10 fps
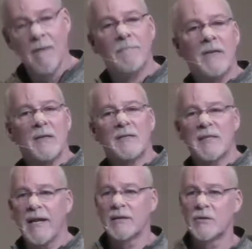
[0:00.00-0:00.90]

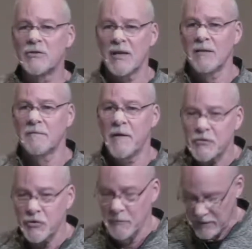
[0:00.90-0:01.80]
Sailors and
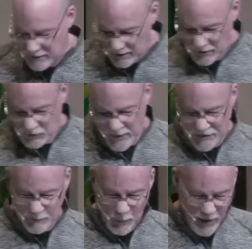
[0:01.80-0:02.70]
fishermen address
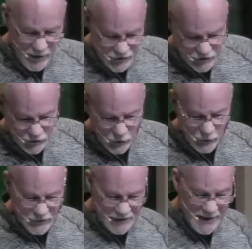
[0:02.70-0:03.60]
prayers to St.